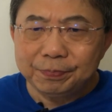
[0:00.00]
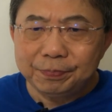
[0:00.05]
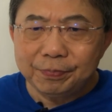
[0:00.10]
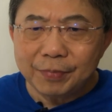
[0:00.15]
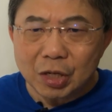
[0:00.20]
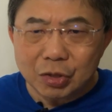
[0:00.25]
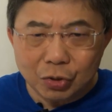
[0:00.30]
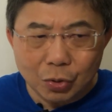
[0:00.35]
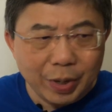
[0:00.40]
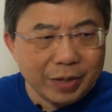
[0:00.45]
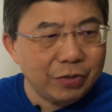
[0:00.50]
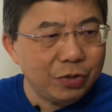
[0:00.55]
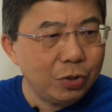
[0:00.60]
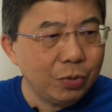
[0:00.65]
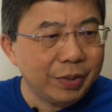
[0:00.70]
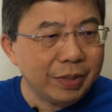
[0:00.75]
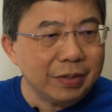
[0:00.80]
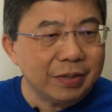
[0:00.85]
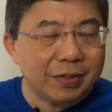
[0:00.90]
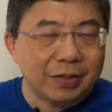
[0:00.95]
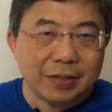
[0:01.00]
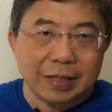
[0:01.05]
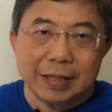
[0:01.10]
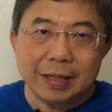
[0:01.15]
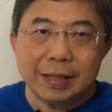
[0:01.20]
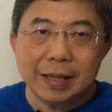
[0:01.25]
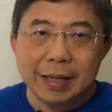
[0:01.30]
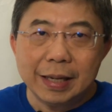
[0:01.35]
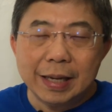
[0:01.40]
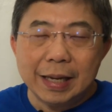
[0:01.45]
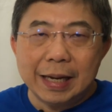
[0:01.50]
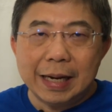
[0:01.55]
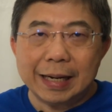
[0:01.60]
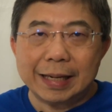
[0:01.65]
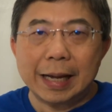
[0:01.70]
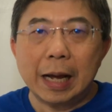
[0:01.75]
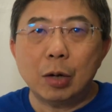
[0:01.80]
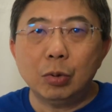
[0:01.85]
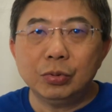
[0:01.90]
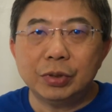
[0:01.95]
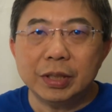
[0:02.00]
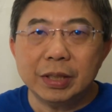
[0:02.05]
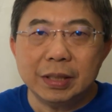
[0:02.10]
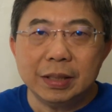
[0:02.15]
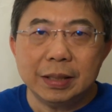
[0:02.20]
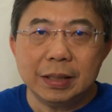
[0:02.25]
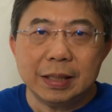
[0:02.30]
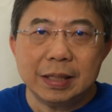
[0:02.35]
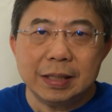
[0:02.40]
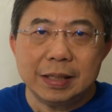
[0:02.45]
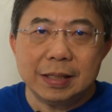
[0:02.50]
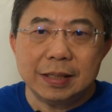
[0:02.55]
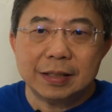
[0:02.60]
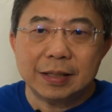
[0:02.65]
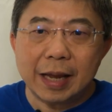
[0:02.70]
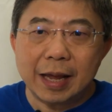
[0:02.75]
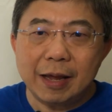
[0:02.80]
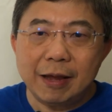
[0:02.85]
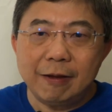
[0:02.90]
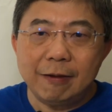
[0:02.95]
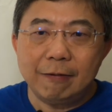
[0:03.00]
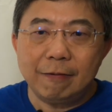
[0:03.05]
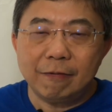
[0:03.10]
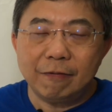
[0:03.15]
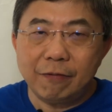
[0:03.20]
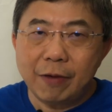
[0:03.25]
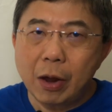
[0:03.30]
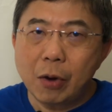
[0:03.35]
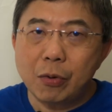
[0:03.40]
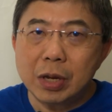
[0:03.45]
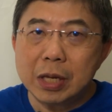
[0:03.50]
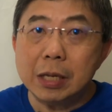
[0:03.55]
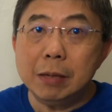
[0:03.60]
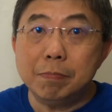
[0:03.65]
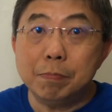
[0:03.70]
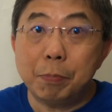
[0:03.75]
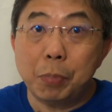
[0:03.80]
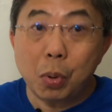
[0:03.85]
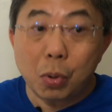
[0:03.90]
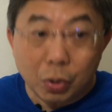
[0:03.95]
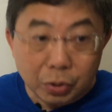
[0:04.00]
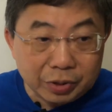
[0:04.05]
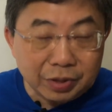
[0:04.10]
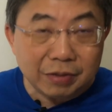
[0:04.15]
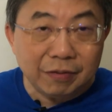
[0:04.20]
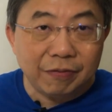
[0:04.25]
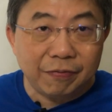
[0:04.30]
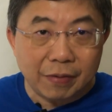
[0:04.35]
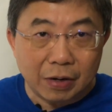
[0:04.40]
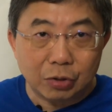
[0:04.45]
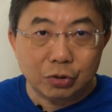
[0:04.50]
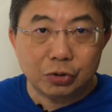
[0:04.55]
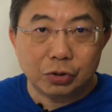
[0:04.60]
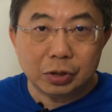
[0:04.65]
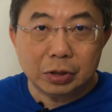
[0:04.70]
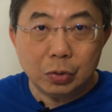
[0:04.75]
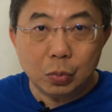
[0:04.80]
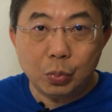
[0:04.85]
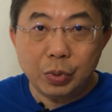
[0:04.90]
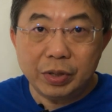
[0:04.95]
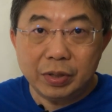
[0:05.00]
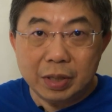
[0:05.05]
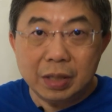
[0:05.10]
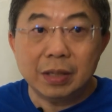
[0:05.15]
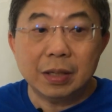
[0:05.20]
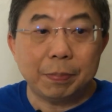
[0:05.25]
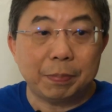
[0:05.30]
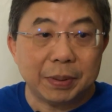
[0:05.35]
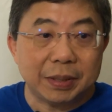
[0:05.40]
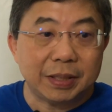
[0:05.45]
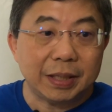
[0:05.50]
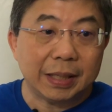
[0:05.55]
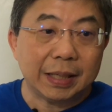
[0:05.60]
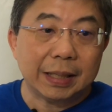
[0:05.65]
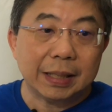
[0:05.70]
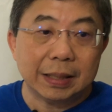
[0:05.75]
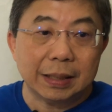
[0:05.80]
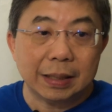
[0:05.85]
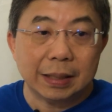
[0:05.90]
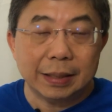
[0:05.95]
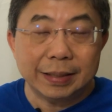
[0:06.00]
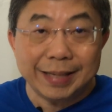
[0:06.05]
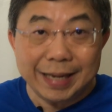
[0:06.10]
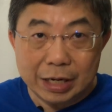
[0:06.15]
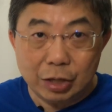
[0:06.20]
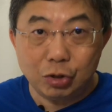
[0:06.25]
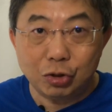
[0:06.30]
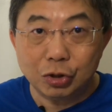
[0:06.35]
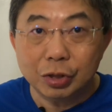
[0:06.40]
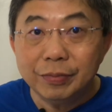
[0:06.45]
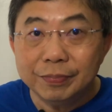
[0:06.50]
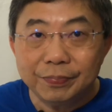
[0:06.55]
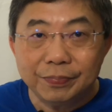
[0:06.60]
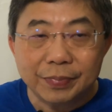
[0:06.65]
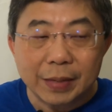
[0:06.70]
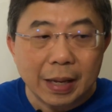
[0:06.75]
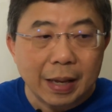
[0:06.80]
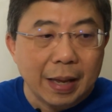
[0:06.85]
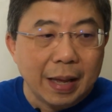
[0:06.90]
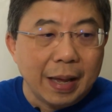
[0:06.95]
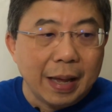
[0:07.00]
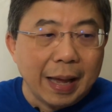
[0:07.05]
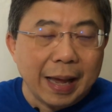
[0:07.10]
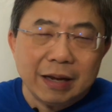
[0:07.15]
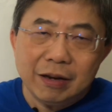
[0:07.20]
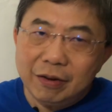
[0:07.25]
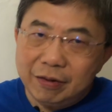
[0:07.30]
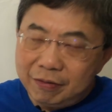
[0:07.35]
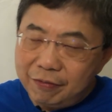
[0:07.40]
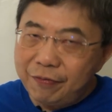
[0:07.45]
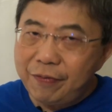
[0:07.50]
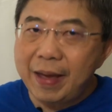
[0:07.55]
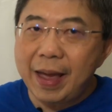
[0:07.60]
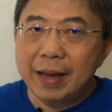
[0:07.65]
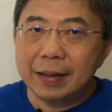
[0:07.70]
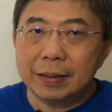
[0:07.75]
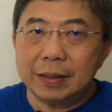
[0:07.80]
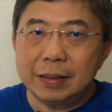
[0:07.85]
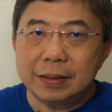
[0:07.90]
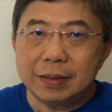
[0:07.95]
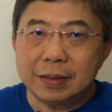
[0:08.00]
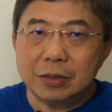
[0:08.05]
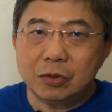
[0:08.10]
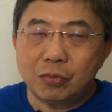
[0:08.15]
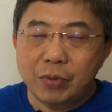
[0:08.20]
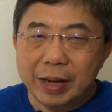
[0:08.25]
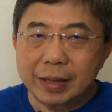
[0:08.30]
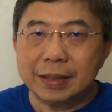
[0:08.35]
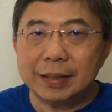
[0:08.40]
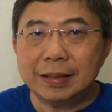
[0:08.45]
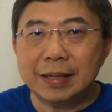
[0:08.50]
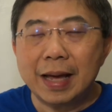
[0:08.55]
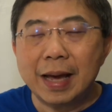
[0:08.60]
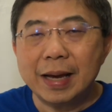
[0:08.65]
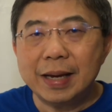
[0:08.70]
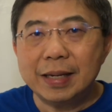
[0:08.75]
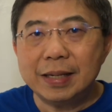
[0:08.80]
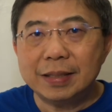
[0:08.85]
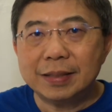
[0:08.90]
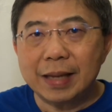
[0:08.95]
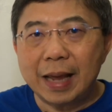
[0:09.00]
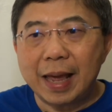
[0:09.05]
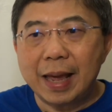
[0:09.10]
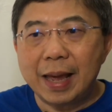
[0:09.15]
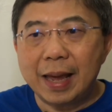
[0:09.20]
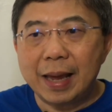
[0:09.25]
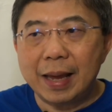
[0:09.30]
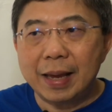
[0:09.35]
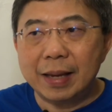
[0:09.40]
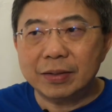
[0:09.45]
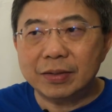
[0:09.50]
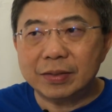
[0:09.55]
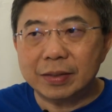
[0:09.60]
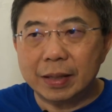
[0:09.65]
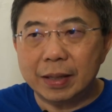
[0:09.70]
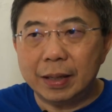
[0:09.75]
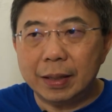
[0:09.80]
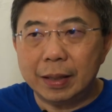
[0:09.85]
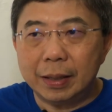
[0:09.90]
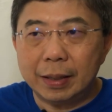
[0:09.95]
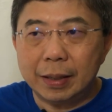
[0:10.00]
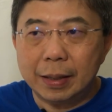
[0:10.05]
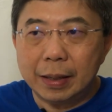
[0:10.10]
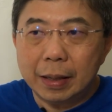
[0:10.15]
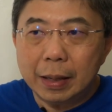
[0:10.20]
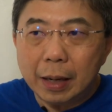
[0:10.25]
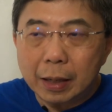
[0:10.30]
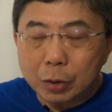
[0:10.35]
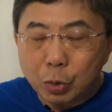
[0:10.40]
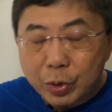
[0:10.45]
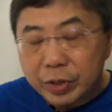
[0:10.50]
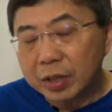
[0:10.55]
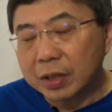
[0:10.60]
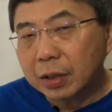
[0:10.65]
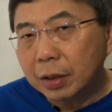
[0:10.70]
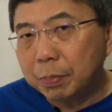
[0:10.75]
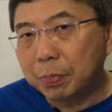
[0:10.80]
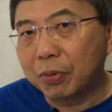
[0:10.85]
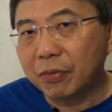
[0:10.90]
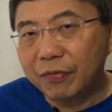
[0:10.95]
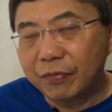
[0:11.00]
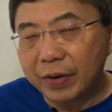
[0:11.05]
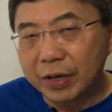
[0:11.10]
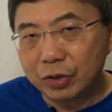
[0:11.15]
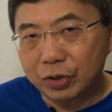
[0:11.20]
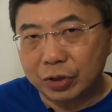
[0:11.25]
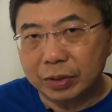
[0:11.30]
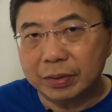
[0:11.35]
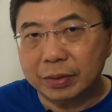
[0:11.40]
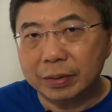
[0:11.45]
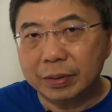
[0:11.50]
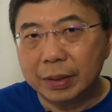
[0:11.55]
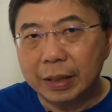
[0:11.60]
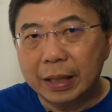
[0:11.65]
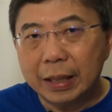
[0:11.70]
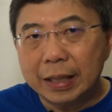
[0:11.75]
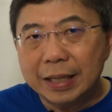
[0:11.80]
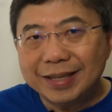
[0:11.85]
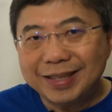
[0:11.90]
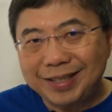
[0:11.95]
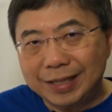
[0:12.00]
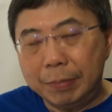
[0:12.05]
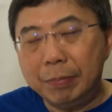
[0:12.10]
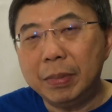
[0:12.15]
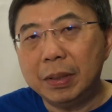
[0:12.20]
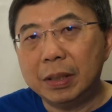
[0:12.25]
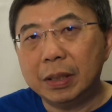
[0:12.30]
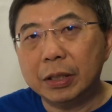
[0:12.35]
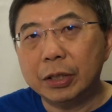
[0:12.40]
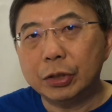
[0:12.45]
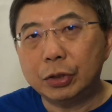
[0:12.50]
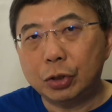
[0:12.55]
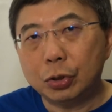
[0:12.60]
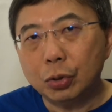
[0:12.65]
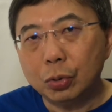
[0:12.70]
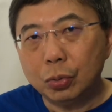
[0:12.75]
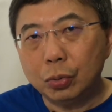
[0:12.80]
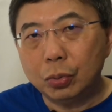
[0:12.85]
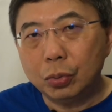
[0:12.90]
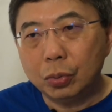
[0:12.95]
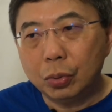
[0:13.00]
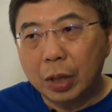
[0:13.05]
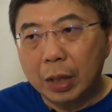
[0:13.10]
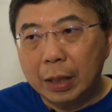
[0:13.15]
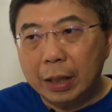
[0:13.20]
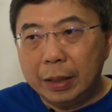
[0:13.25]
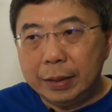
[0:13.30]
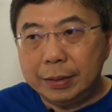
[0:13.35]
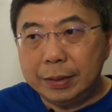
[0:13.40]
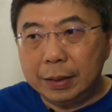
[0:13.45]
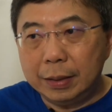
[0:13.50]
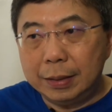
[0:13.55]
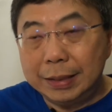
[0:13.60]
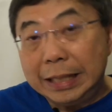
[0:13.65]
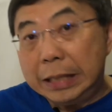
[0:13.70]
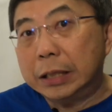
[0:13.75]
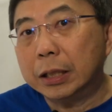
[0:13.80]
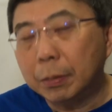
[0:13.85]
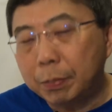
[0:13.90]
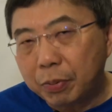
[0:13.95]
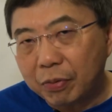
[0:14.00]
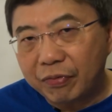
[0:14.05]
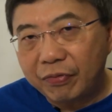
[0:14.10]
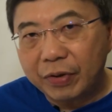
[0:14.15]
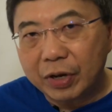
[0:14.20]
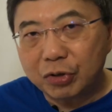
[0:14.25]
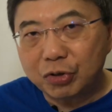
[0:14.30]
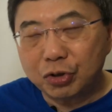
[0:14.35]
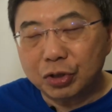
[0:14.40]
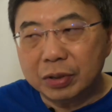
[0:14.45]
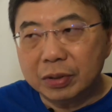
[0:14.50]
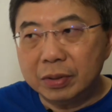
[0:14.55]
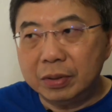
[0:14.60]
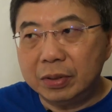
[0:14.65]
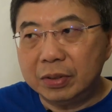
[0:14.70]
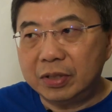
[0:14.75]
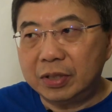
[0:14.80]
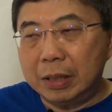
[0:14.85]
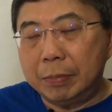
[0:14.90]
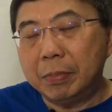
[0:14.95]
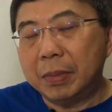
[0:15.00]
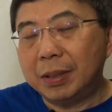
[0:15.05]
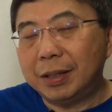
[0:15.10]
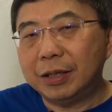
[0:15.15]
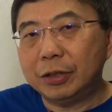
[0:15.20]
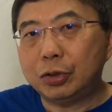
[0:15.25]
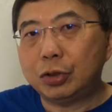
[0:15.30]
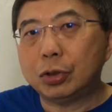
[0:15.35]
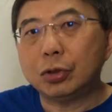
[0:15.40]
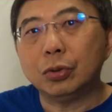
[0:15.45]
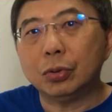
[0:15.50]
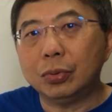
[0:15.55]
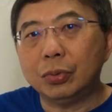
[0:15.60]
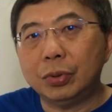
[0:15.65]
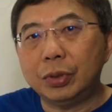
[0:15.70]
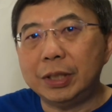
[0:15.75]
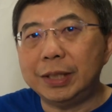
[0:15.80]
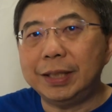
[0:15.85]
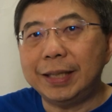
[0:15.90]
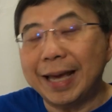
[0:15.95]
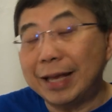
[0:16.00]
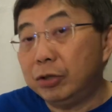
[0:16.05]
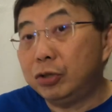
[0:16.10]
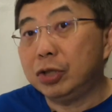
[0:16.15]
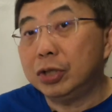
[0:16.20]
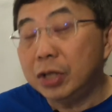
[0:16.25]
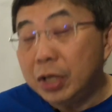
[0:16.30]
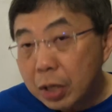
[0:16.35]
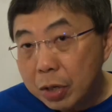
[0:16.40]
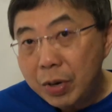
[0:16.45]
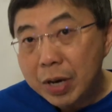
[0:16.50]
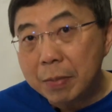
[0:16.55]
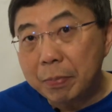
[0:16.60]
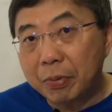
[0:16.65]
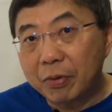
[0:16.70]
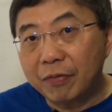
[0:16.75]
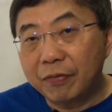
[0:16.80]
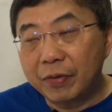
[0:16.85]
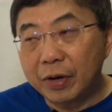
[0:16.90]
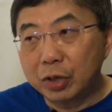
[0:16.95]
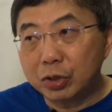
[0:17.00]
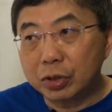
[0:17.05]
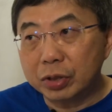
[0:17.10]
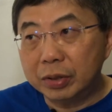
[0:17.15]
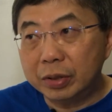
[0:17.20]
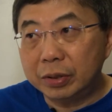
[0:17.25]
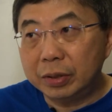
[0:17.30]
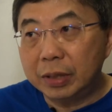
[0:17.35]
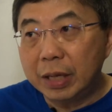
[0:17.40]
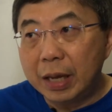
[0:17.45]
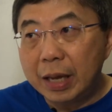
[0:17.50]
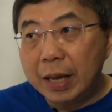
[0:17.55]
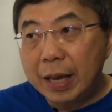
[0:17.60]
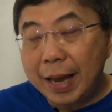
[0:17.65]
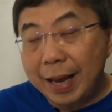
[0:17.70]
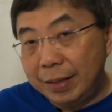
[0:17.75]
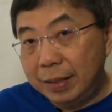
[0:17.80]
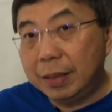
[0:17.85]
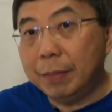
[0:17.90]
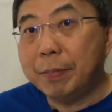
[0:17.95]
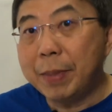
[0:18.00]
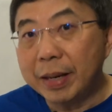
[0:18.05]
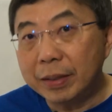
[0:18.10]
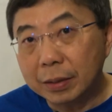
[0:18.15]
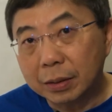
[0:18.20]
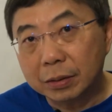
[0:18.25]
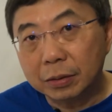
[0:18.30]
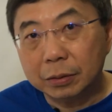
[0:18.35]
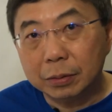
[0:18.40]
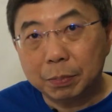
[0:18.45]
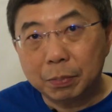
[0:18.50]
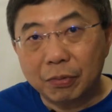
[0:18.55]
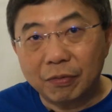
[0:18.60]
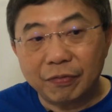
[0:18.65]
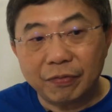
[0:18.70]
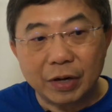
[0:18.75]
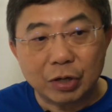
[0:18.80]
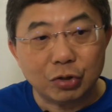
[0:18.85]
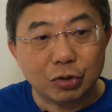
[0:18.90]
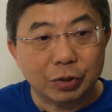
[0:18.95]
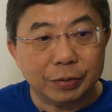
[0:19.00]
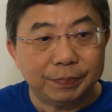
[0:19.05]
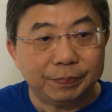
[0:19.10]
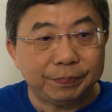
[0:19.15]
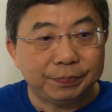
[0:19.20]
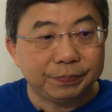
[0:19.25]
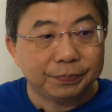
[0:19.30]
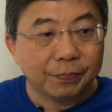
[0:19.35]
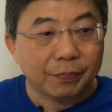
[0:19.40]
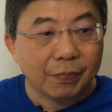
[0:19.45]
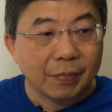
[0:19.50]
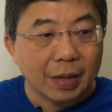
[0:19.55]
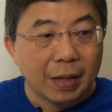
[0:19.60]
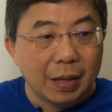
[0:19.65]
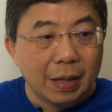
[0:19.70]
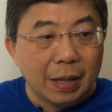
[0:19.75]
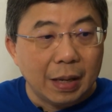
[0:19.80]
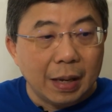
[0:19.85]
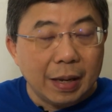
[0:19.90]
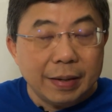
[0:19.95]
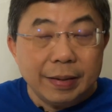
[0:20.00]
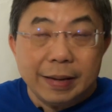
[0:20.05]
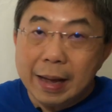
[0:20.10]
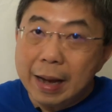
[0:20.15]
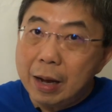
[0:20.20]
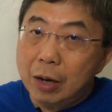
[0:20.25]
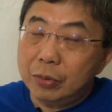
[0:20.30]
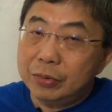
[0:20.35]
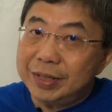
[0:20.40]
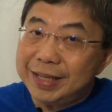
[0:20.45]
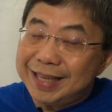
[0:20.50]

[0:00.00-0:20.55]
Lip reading: So as you can see, accounting is a very important function within a particular nation. And in fact, it is recognized as a critical profession similar to the legal profession, similar to the engineering profession and the medical profession. Now, the